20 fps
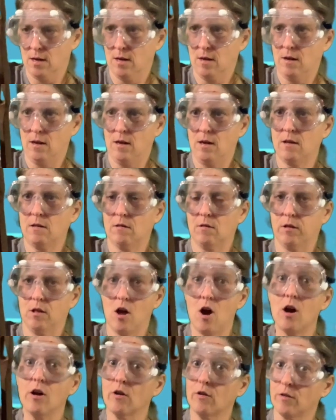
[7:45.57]
It's
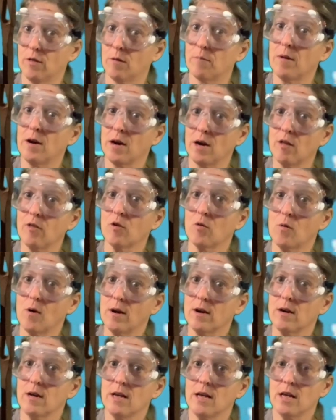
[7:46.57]
longer than my other
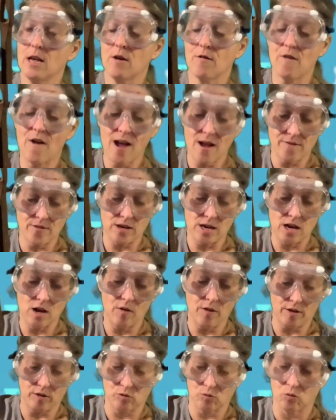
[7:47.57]
one. If I have a nail
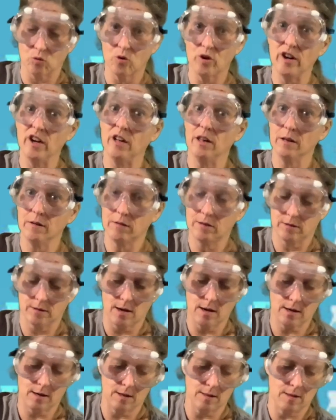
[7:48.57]
that's really
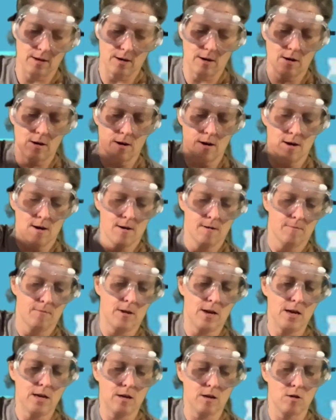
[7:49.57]
stuck in there,
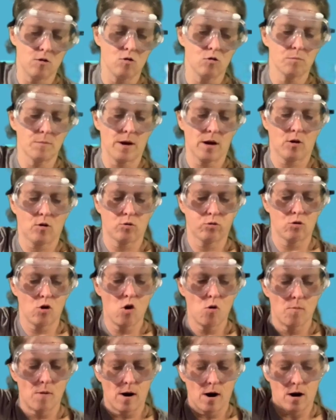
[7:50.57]
I can use my
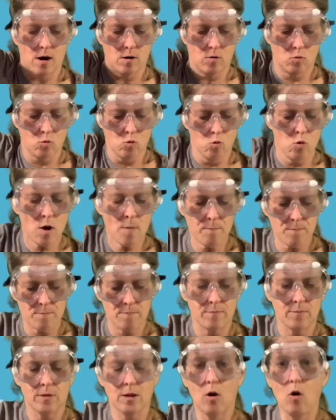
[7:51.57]
crowbar. Whoop!
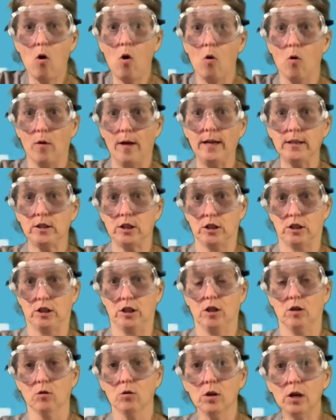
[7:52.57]
Oh, that just did
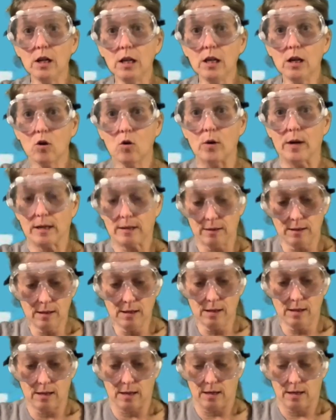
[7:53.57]
it really quick,
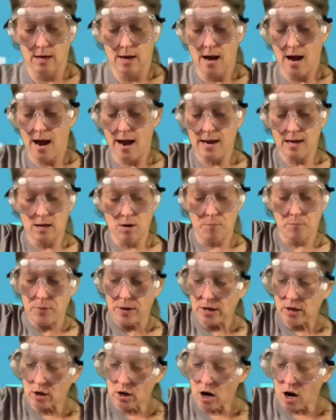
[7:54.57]
didn't it? I had a
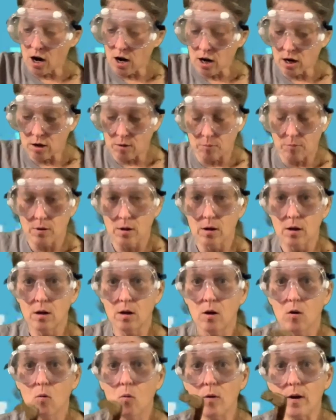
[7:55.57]
bigger arm.
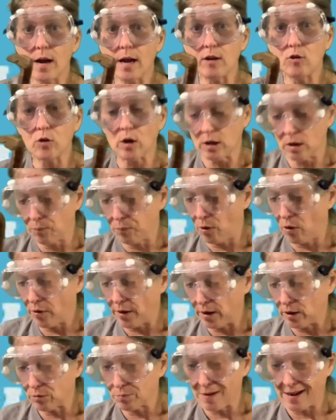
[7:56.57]
When I tried to pull
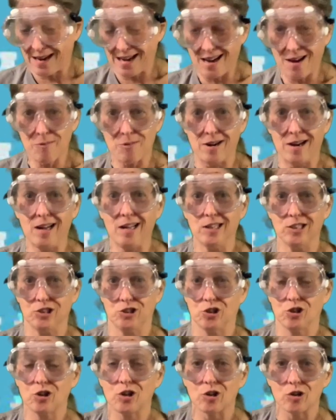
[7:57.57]
that out with my hammer, I had to
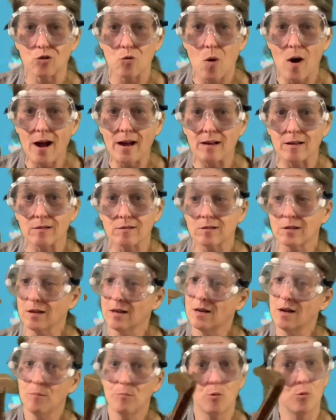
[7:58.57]
jerk it twice.
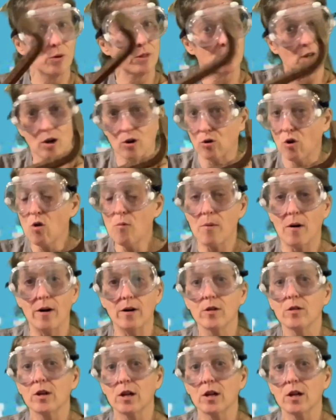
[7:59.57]
But with the crowbar, I only had